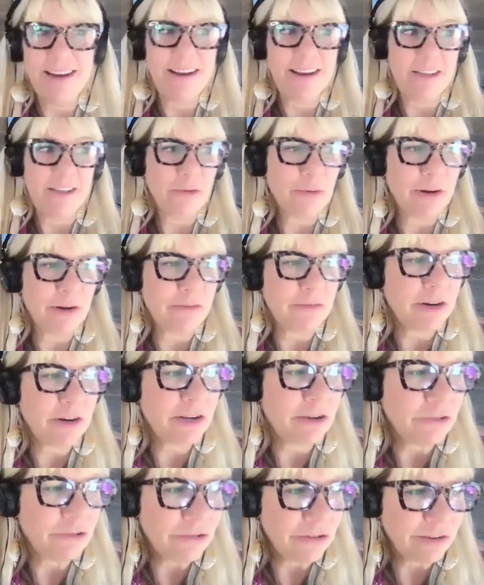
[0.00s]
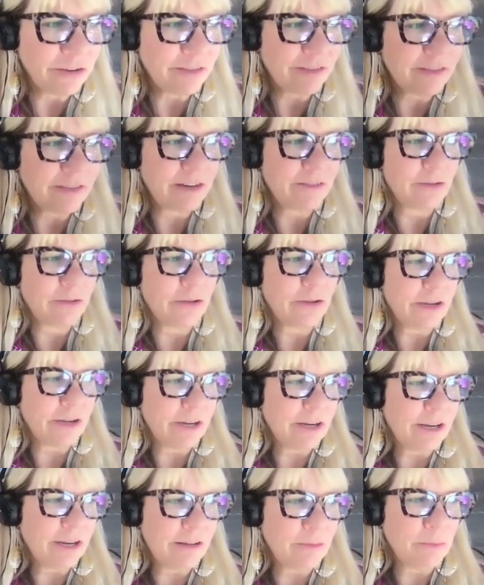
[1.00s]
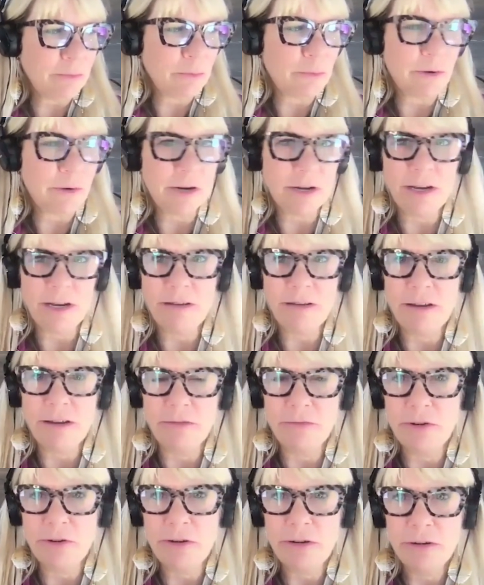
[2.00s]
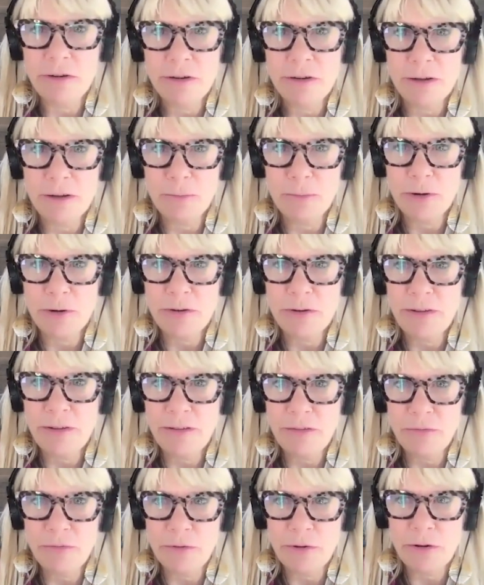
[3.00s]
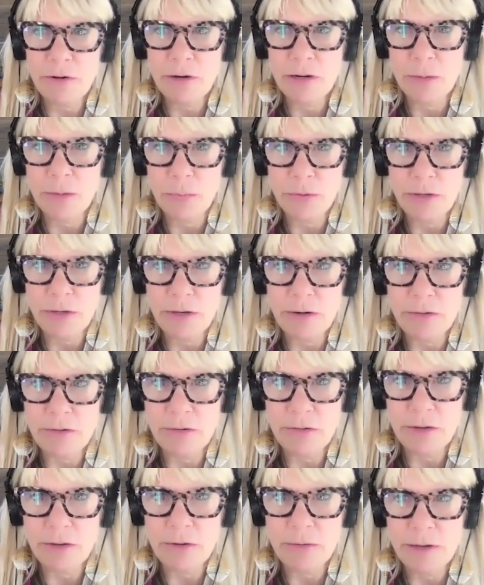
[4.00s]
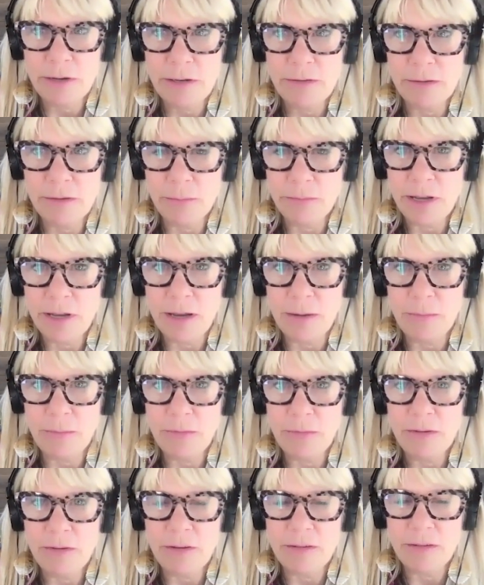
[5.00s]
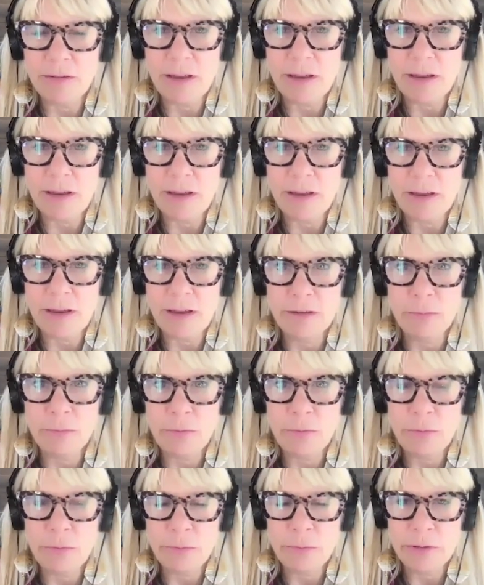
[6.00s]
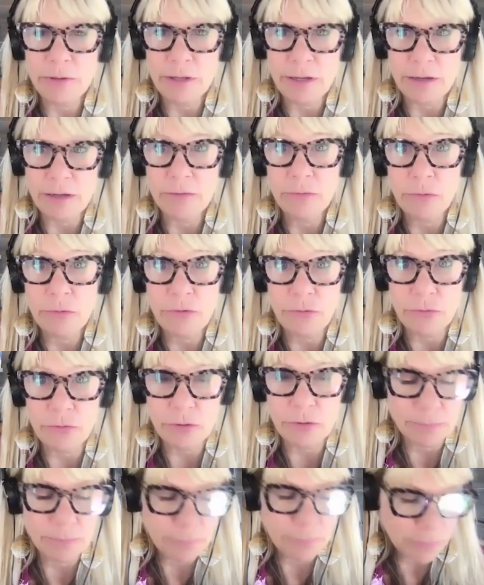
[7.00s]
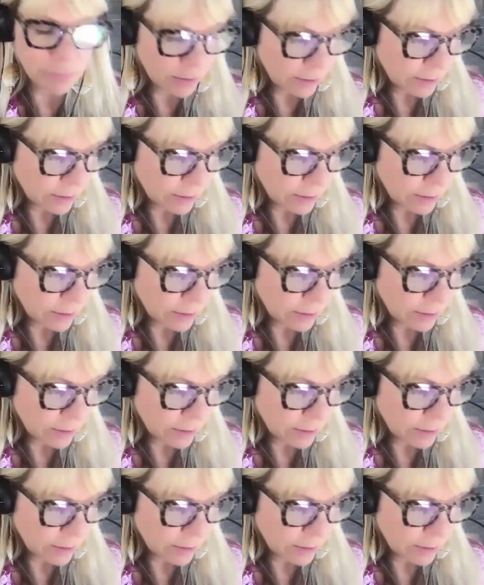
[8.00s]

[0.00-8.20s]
another one of our coaches, Steve Lloyd, he's been working in Denver on one of his for a couple years. So it, sometimes it takes longer than we would like, for sure.